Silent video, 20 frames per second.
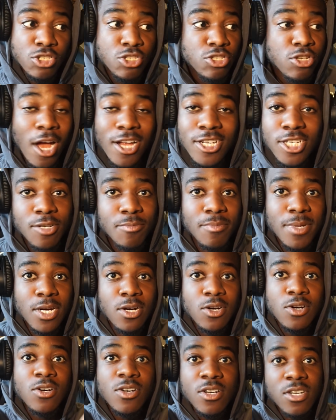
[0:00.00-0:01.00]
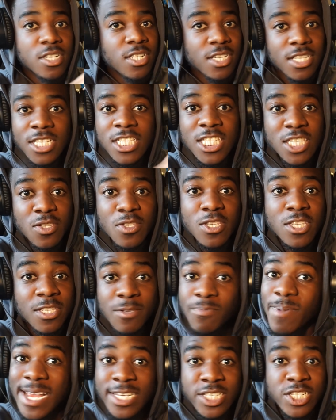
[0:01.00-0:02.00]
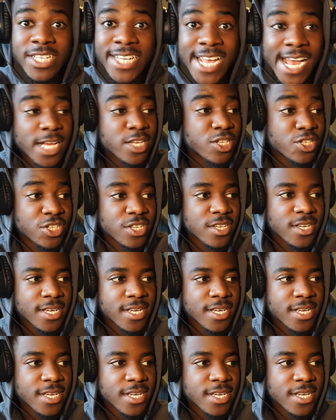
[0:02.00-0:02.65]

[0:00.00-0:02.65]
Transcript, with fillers: 200 mil, splash the cash.